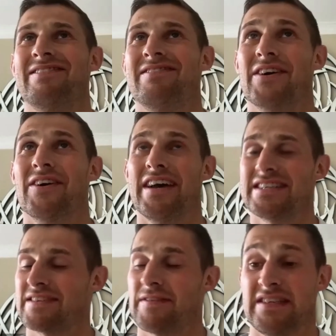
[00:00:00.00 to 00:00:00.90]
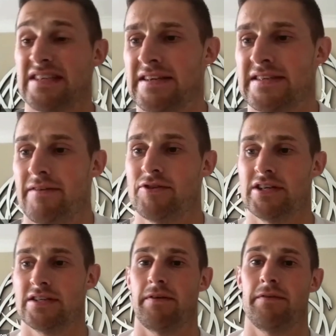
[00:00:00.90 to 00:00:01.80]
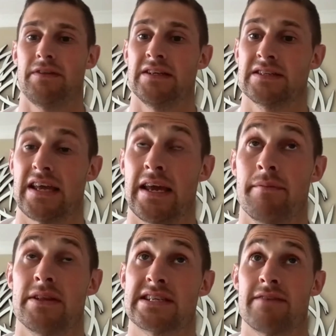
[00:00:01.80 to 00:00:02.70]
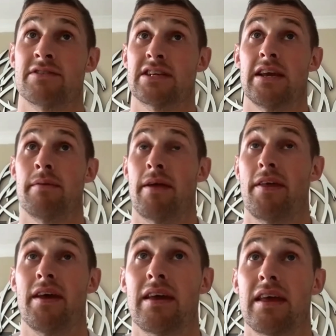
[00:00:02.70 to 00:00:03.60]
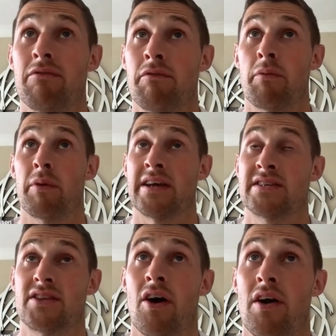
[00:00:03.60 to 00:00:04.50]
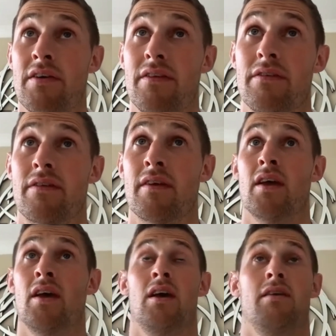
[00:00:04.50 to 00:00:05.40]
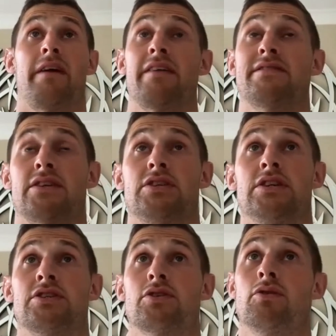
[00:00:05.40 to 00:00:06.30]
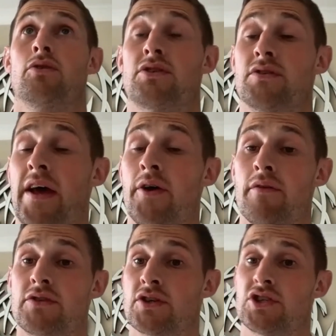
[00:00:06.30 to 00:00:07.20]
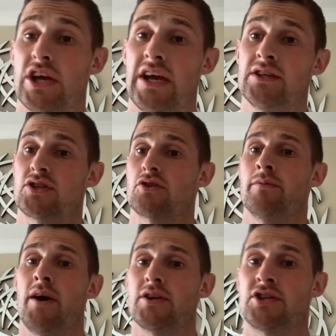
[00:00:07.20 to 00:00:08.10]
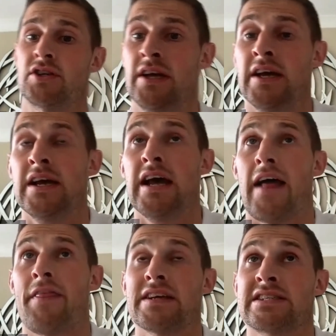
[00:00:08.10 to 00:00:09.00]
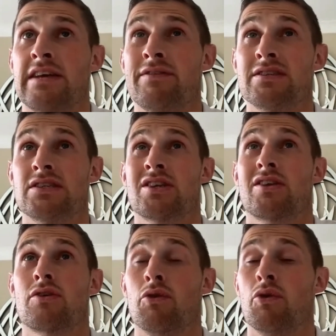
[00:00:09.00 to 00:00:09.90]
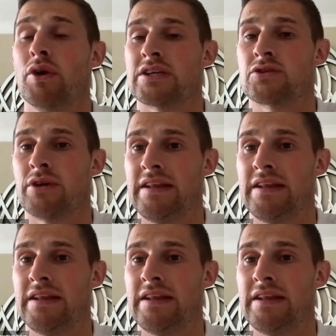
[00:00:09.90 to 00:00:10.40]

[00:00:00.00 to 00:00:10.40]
no, it is. It's interesting. The 15s game and sevens game. I think even from when I started, 5-6 years ago till now have just changed so much. And I think sevens is growing its own